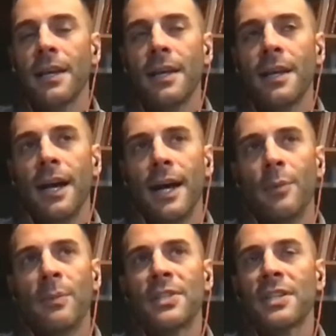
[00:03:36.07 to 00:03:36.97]
Uh,
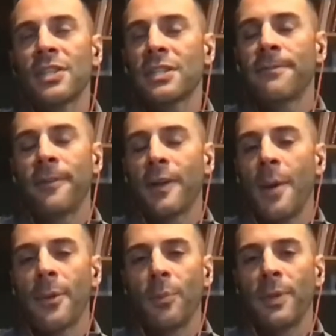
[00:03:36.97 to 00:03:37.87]
but just, just
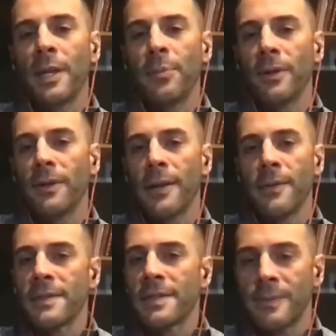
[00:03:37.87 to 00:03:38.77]
phenomenal people. I
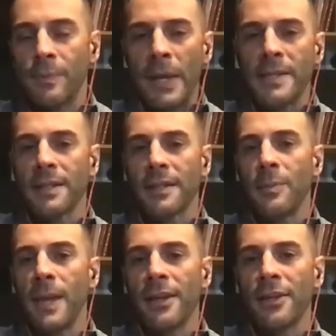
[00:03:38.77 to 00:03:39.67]
was basically
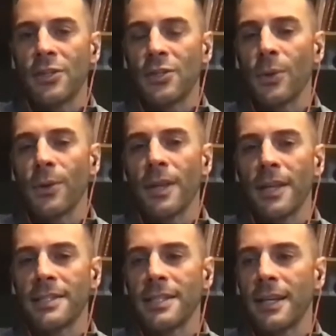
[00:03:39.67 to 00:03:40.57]
making sure
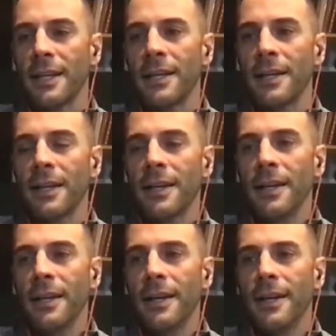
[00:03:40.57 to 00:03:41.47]
that uh,
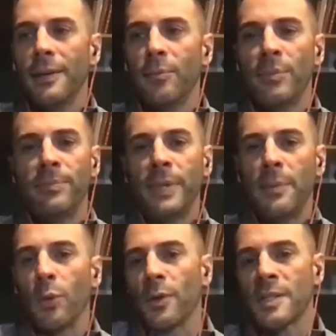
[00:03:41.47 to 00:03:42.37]
um,
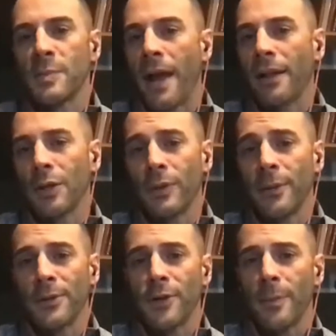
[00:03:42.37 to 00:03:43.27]
people were smiling when they
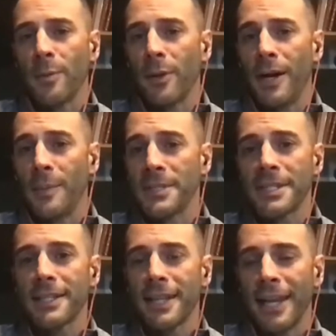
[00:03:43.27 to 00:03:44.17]
were dropping
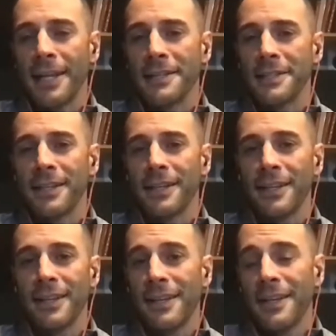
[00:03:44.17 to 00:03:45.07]
bombs and uh,
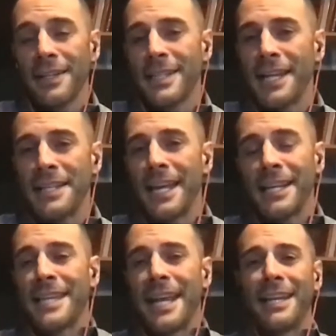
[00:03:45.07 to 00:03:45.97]
t- t-
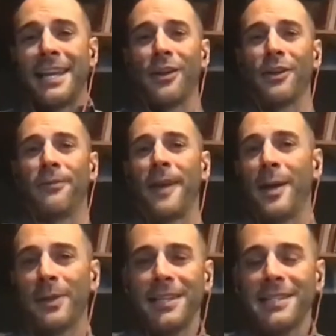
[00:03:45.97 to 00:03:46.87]
taking care of their
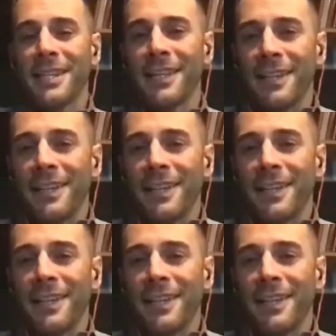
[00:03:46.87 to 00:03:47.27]
families and